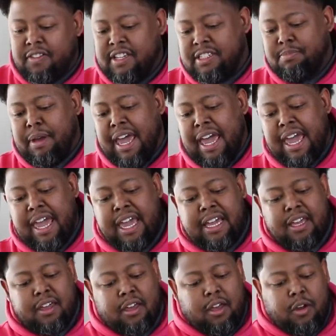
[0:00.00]
of this bag,
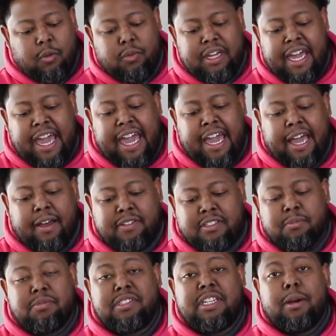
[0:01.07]
we have
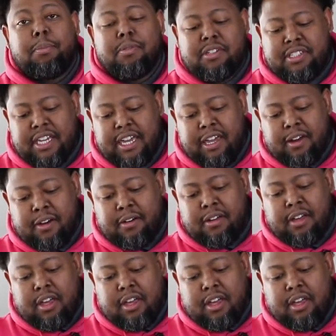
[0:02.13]
some zippers here.